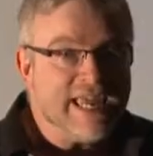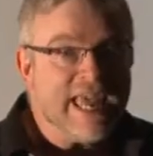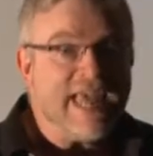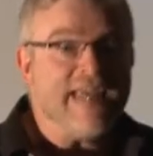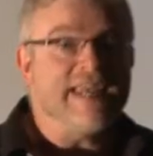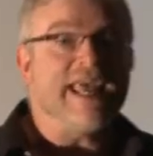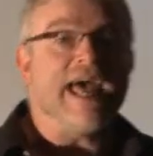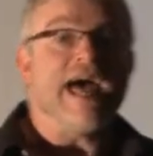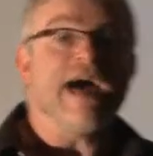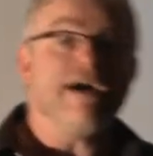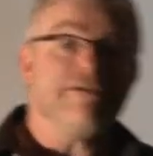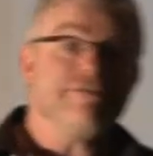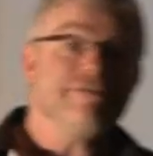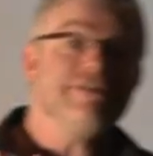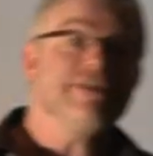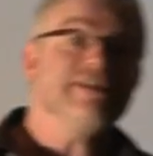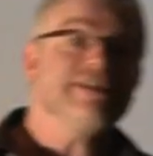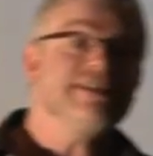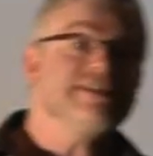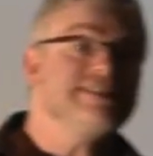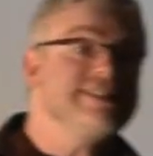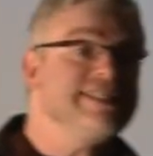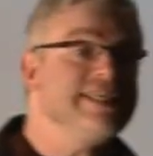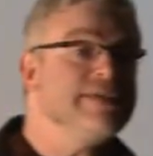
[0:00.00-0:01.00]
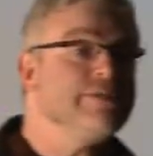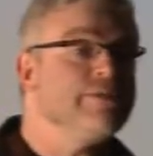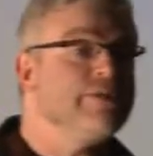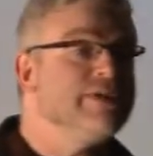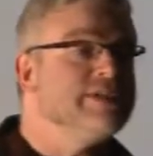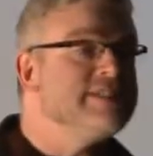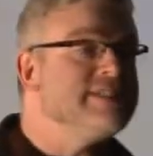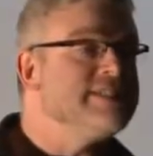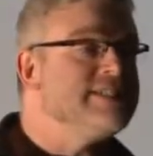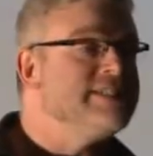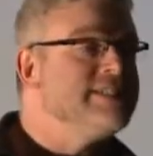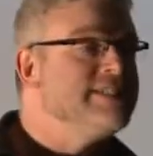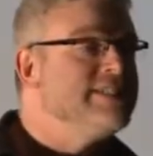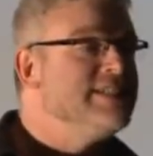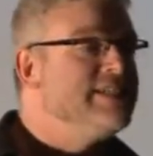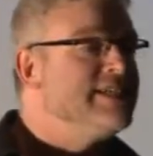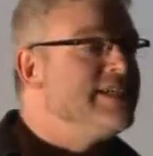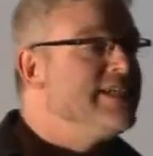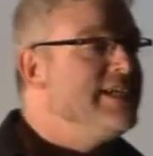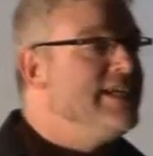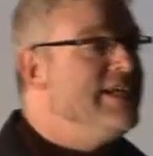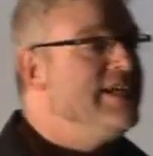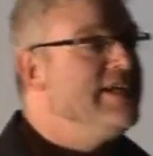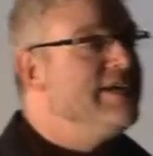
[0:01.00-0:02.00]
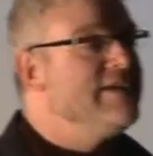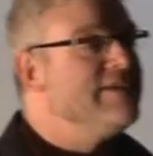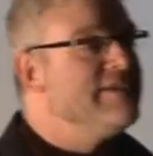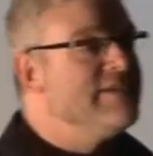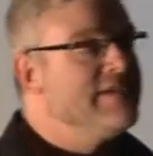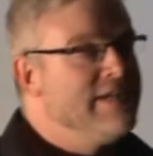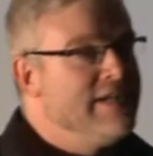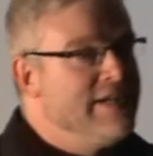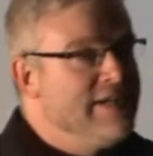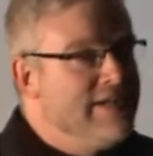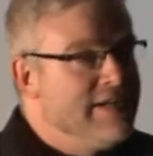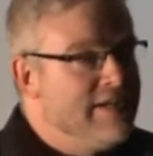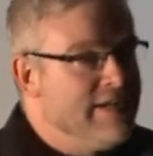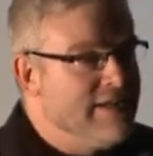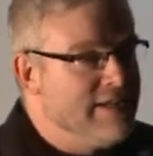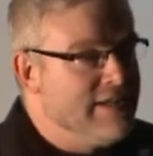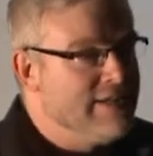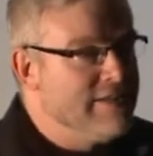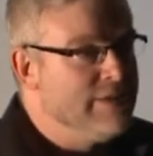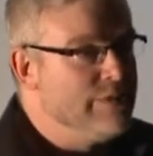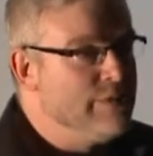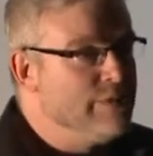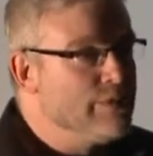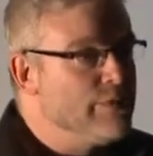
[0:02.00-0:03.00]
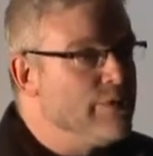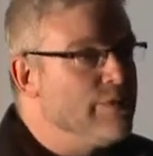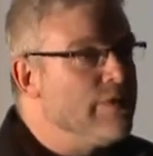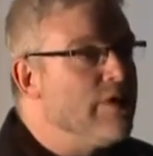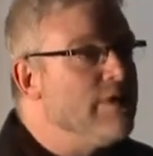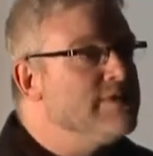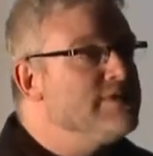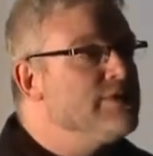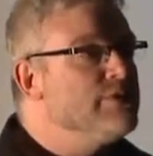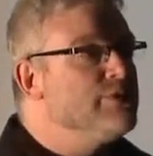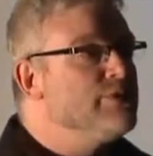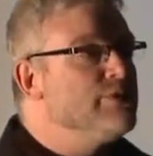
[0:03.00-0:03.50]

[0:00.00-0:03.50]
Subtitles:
And after the sequence here, due to also